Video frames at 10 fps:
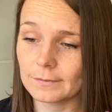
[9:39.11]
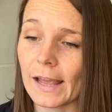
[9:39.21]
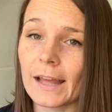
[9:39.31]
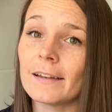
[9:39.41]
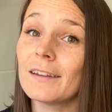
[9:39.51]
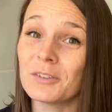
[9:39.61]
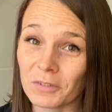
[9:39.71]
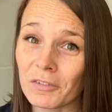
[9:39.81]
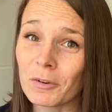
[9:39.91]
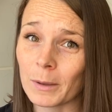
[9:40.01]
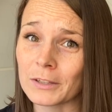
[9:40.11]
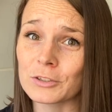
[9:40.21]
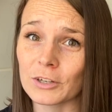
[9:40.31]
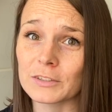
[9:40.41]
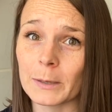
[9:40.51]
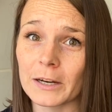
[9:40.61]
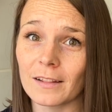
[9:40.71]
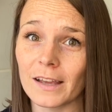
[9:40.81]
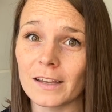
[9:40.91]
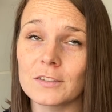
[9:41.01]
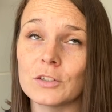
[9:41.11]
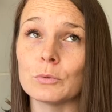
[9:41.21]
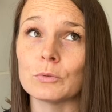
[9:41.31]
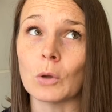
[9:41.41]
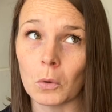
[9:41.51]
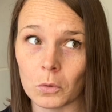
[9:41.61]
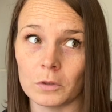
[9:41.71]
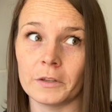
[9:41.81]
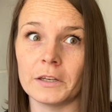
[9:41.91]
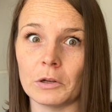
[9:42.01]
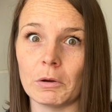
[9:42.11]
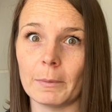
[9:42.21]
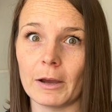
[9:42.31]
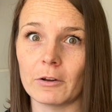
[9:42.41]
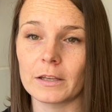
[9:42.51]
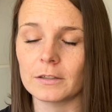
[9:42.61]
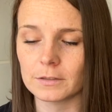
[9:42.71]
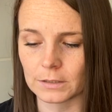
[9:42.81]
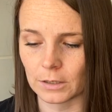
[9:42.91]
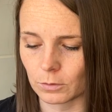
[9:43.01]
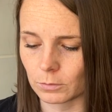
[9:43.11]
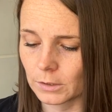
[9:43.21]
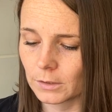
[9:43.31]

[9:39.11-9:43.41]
and if you've ever been stress paralyzed, you totally know about it. So